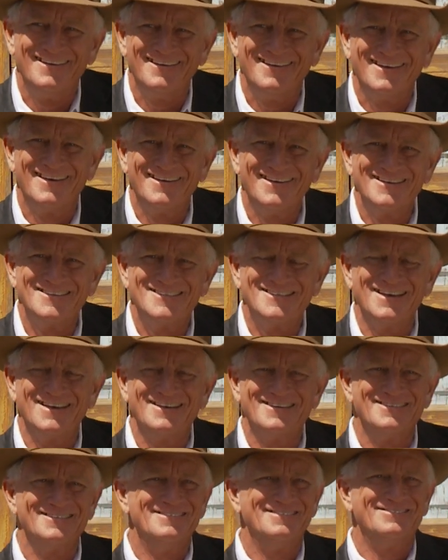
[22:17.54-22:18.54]
and I
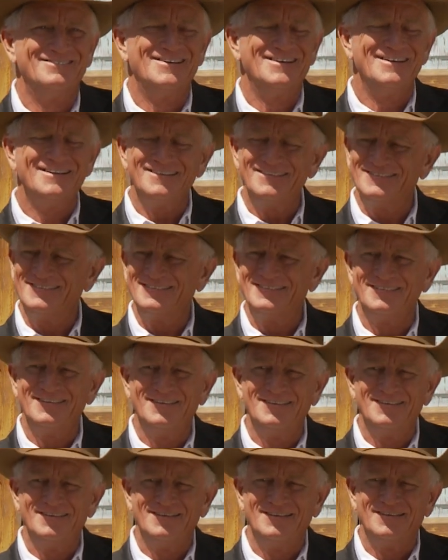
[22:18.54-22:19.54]
said, Well,
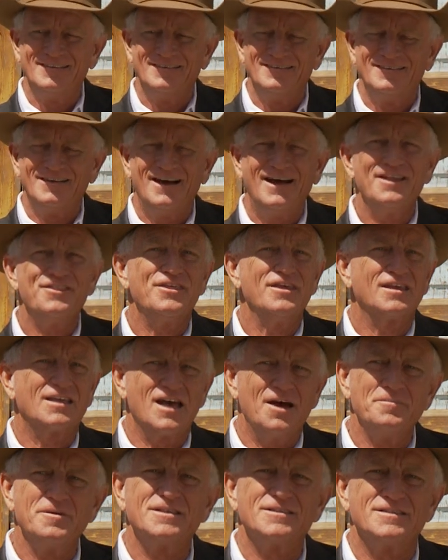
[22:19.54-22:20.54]
I think
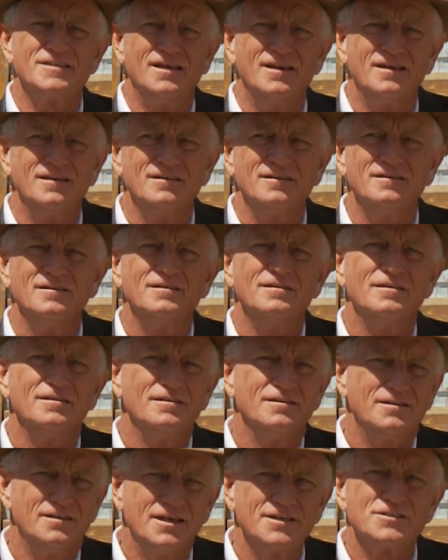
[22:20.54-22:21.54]
I'm going to say,
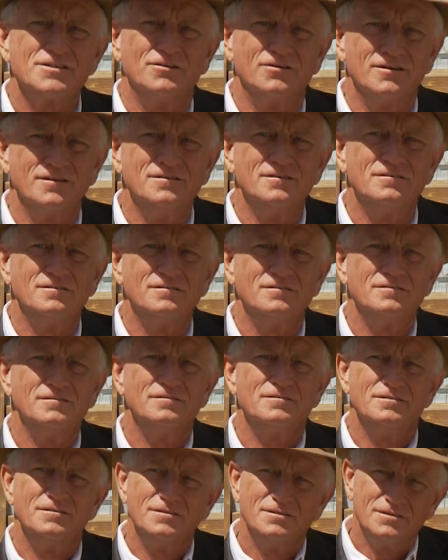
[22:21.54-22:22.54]
Yes, Lord.
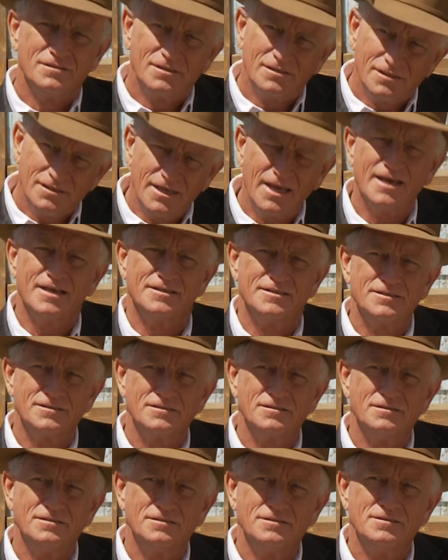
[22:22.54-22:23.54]
Yes.
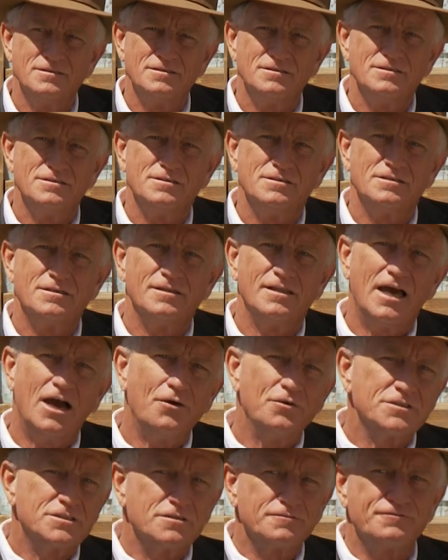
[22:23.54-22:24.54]
And that
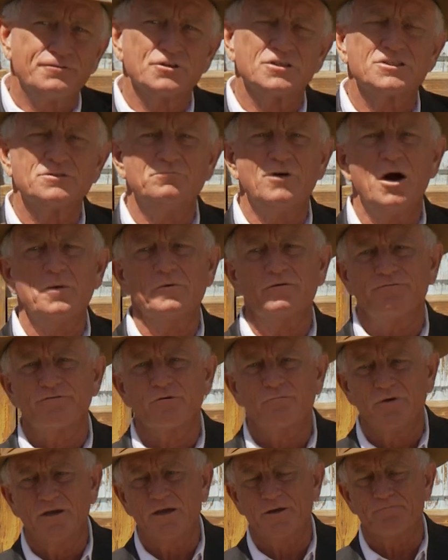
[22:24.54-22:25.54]
was the first moment
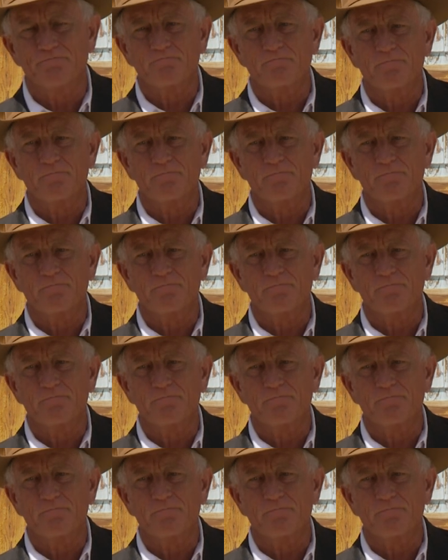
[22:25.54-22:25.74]
for me